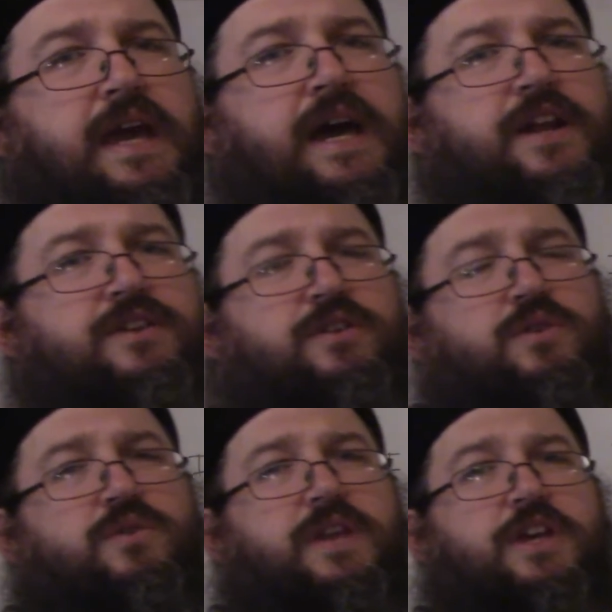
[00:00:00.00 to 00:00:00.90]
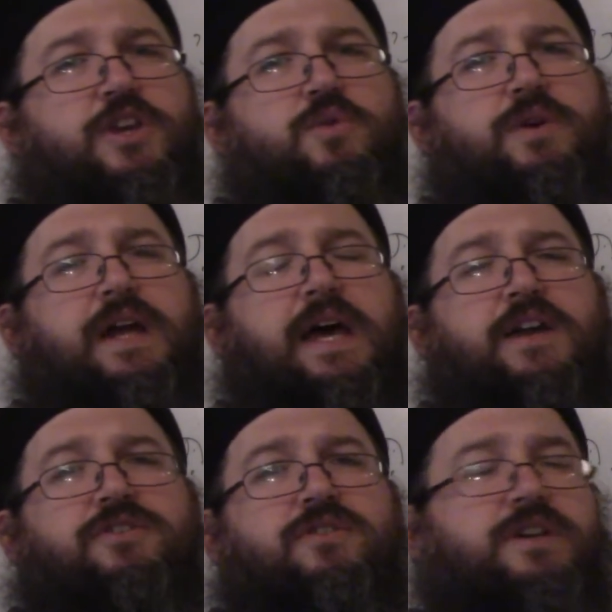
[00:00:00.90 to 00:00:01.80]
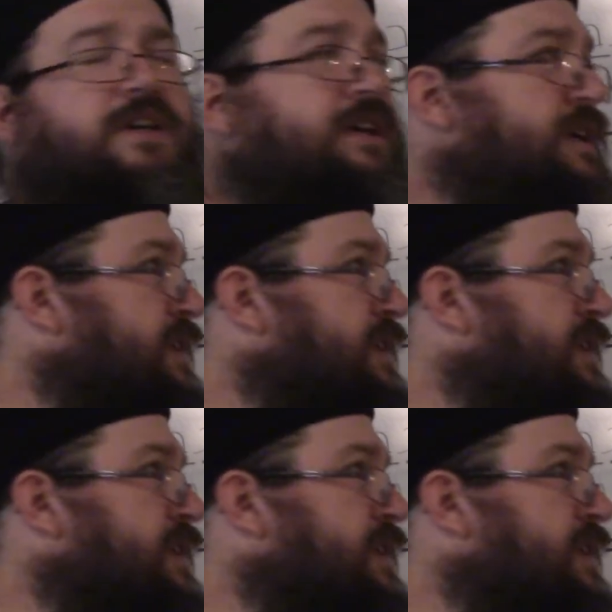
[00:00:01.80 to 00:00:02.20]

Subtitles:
attitude that you would actually